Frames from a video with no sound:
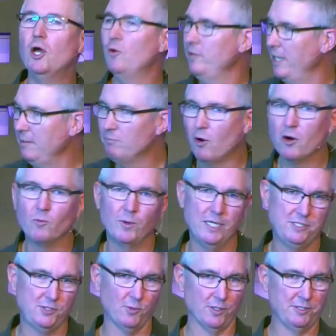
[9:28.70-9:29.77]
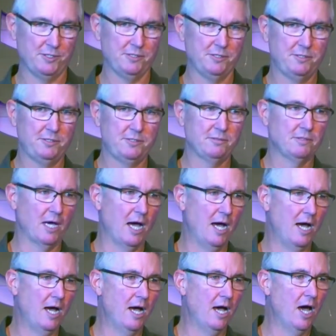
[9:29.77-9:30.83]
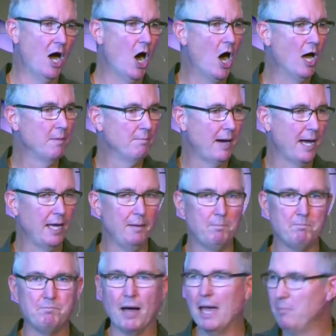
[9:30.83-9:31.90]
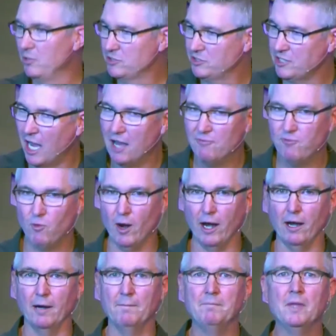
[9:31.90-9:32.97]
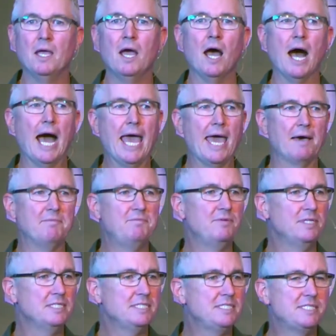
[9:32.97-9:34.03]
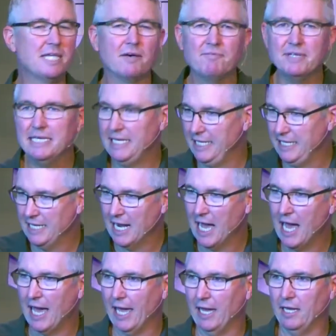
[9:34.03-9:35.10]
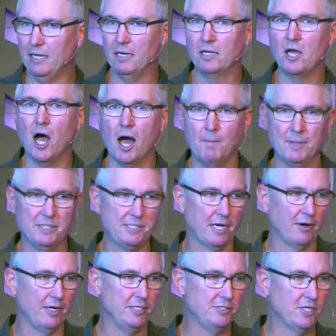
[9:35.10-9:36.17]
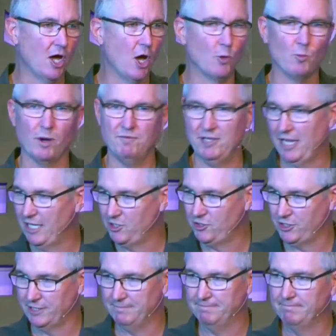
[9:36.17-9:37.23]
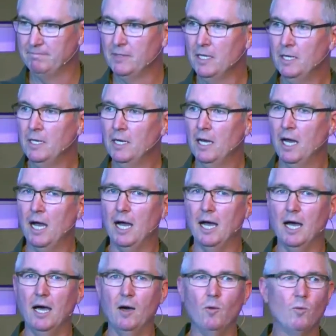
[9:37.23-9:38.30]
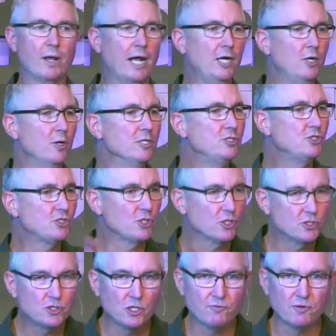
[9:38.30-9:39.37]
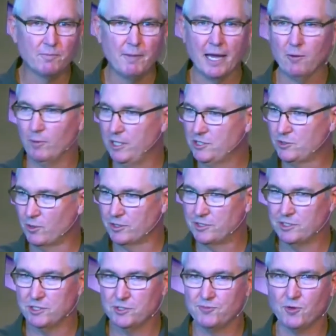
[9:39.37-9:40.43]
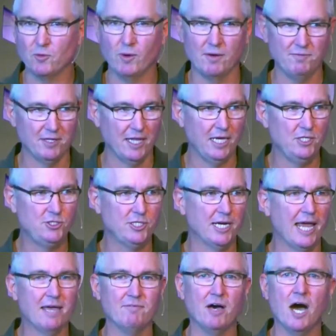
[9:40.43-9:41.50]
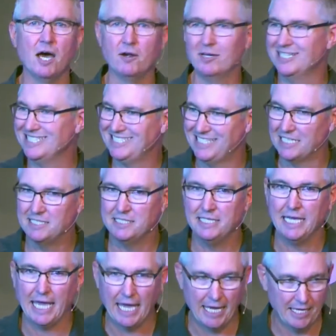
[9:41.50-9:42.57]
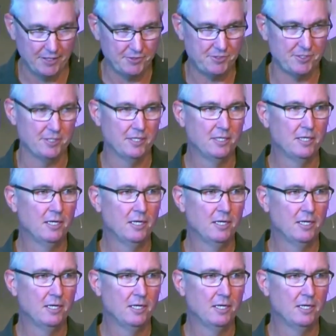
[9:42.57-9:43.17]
don't need more resources. On my Bible software, I have 79 commentaries on Revelation. When I do a search over my resources for Revelation, I have 168